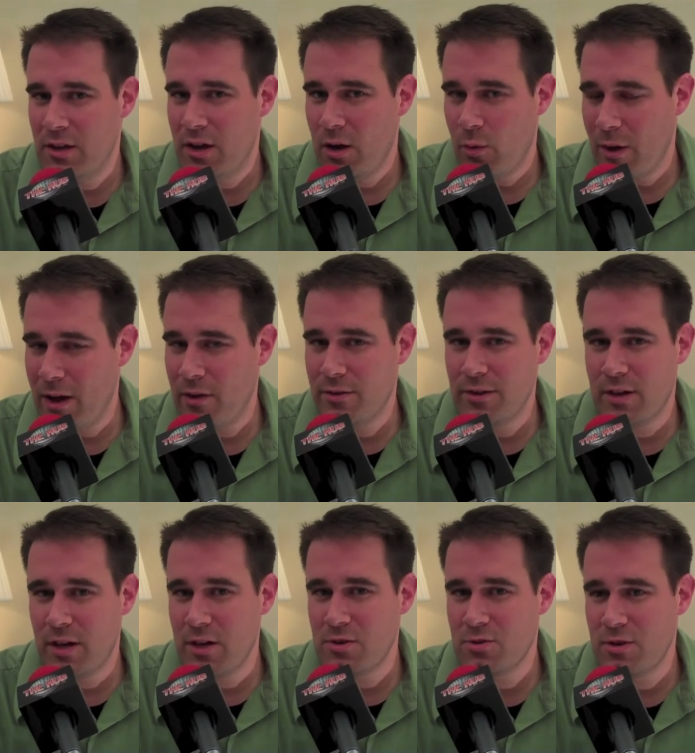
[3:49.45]
around the
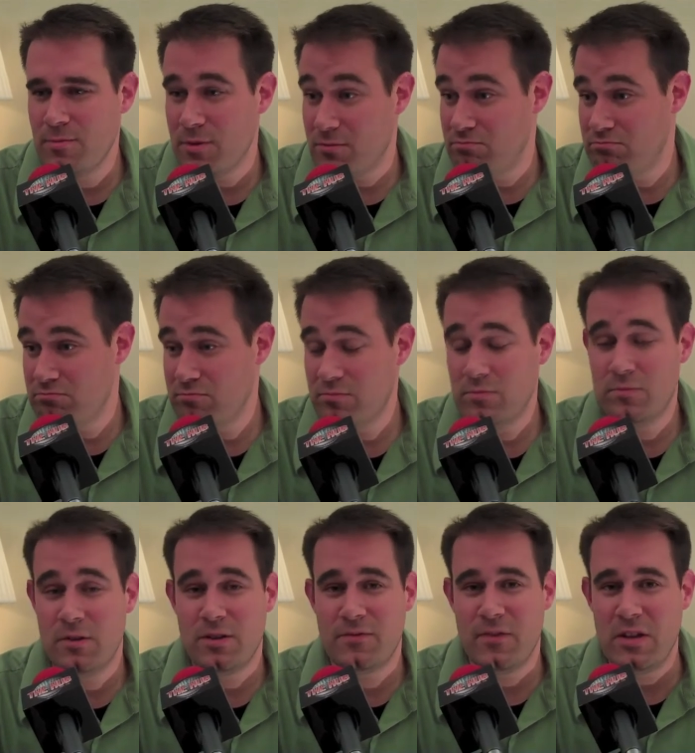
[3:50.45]
country, but
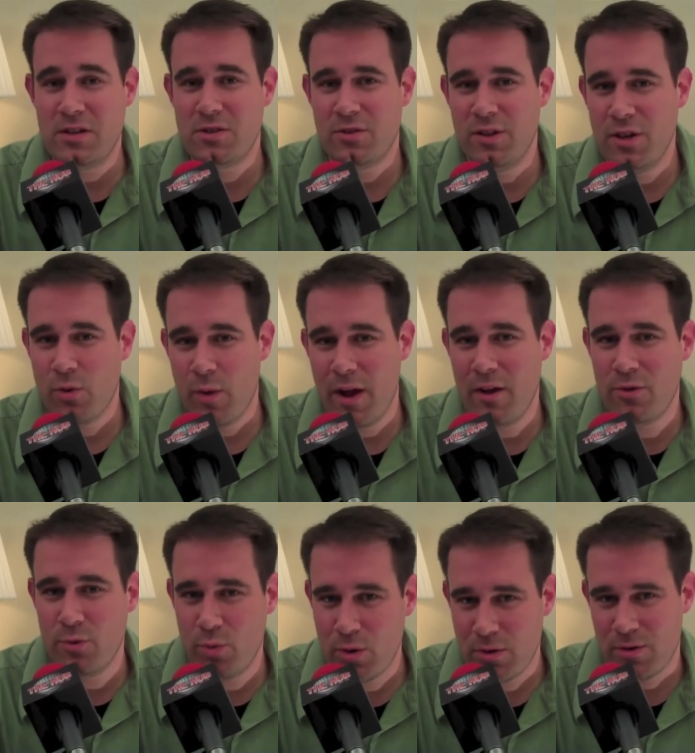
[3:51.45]
eventually around
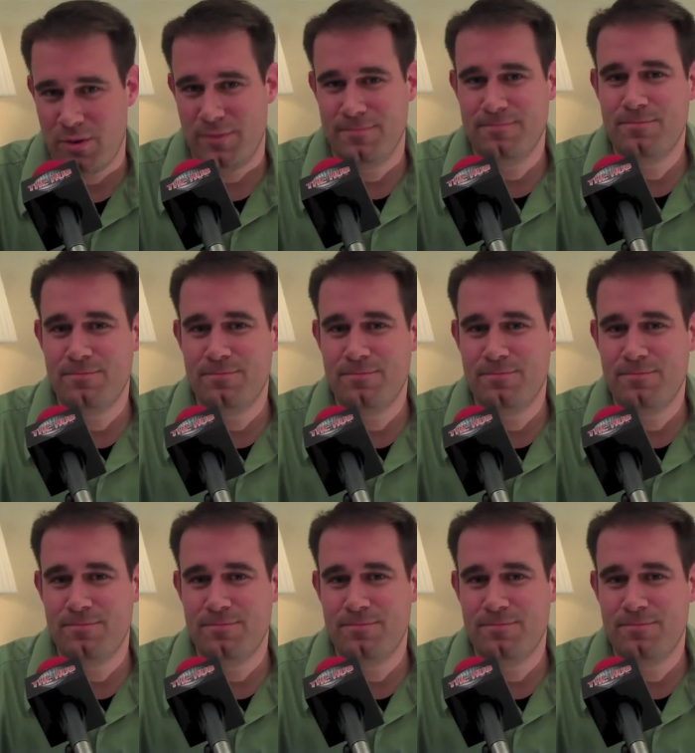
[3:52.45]
the world.